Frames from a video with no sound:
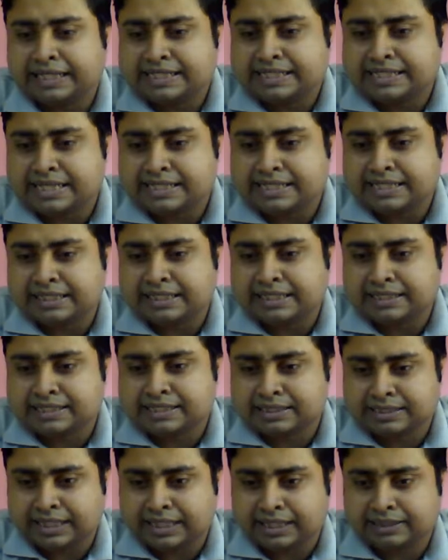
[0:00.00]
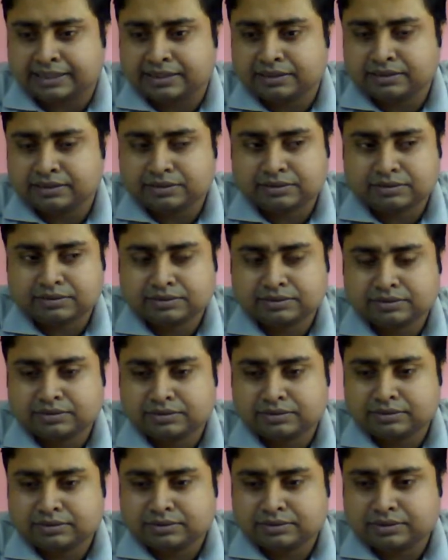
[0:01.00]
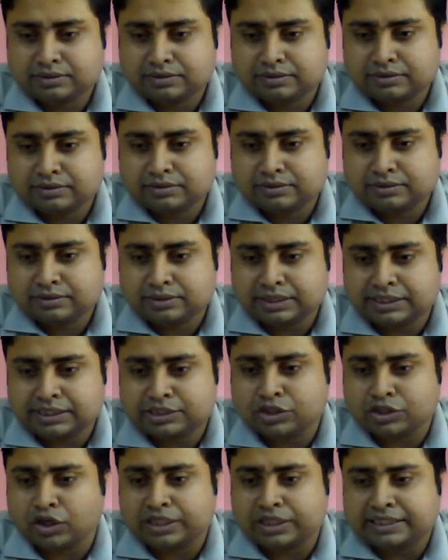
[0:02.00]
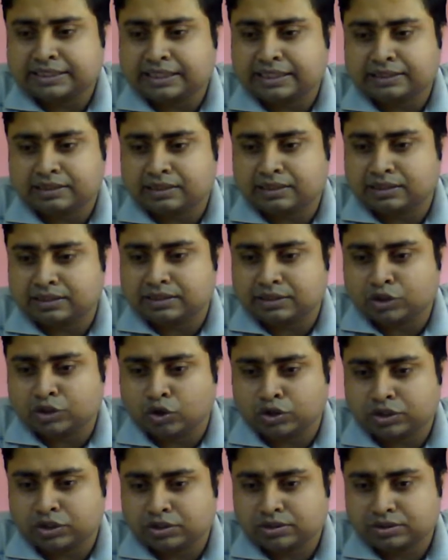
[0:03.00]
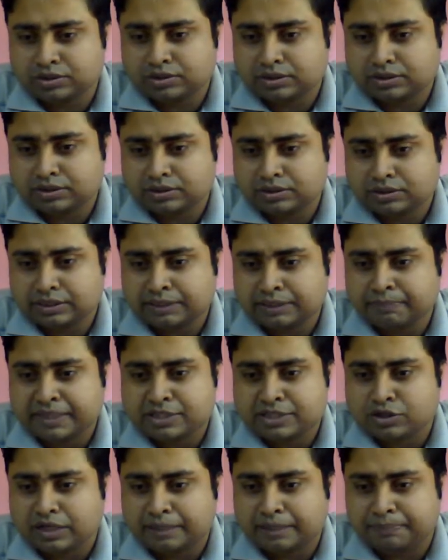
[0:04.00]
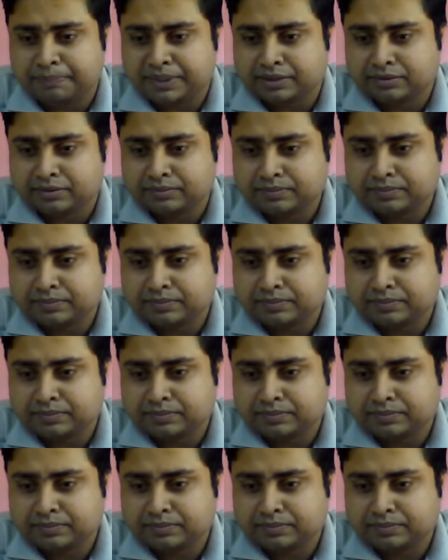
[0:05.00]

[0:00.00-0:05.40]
discussing in this chat. It is not in the note. It may so happen.